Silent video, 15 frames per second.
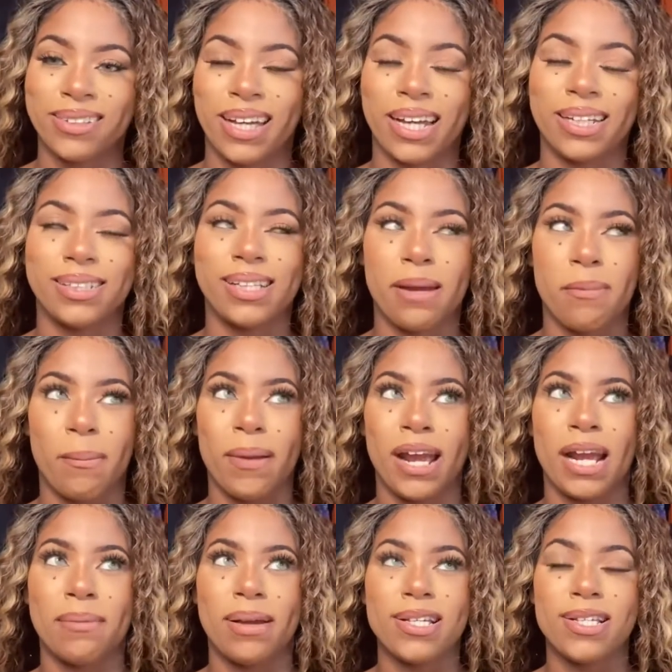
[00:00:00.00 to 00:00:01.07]
I can start
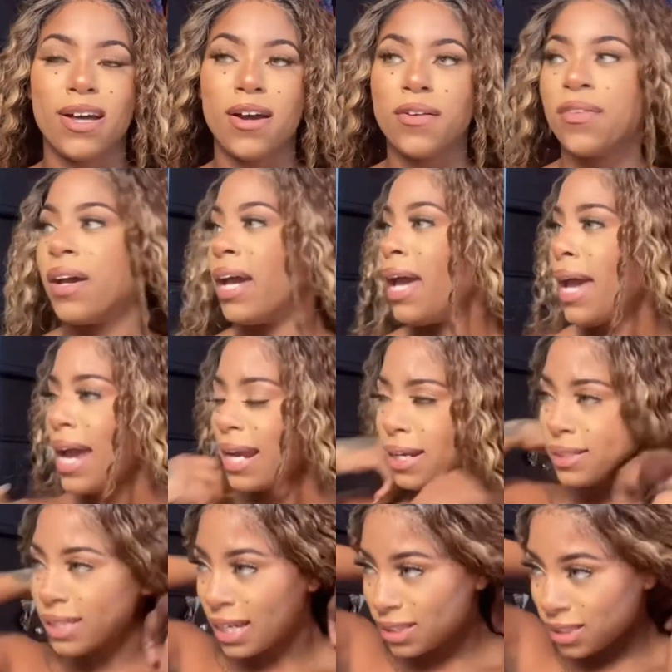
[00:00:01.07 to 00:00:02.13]
preparing myself, and
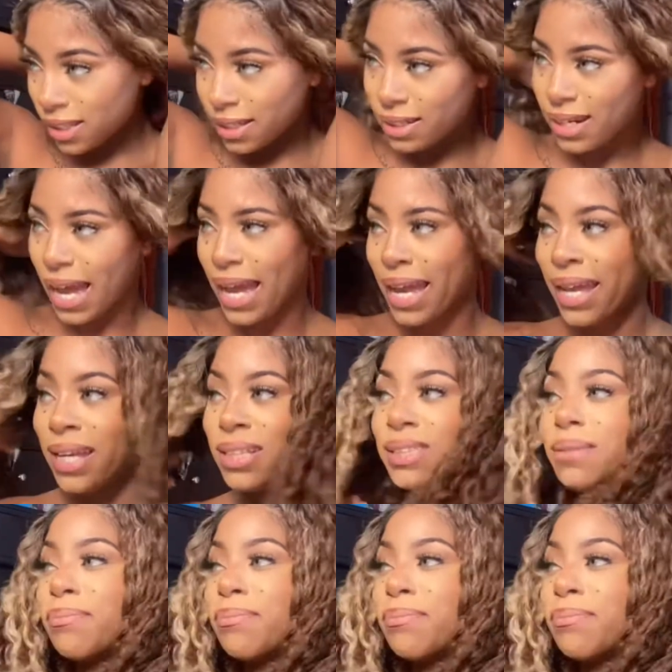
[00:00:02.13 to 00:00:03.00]
it does look nice,